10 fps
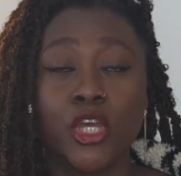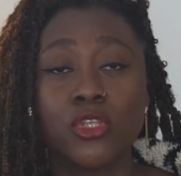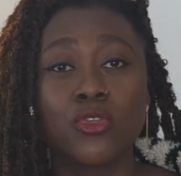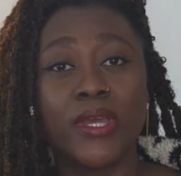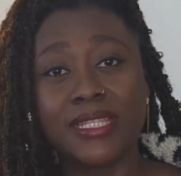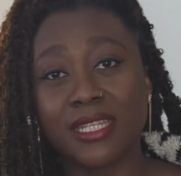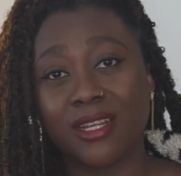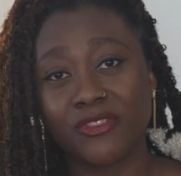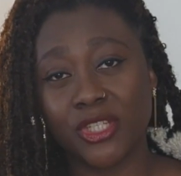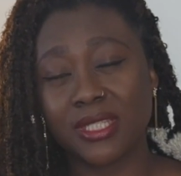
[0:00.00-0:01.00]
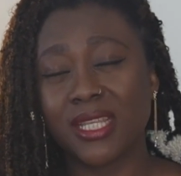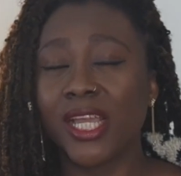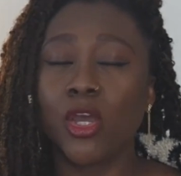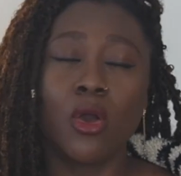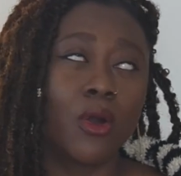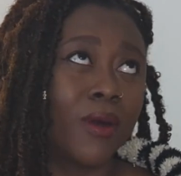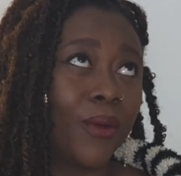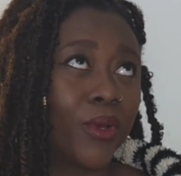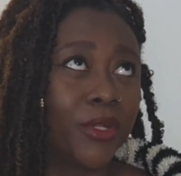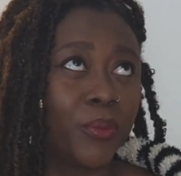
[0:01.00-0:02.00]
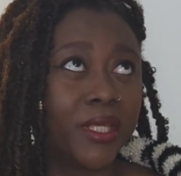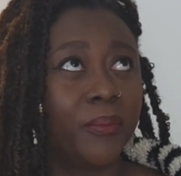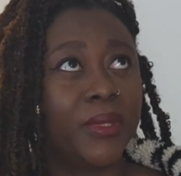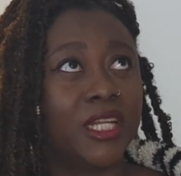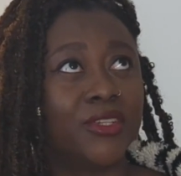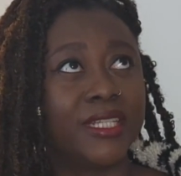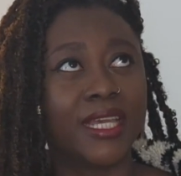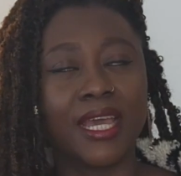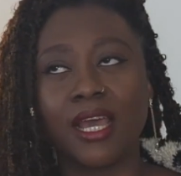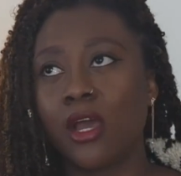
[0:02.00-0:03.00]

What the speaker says: So instead of just saying, oh, I want to be a millionaire,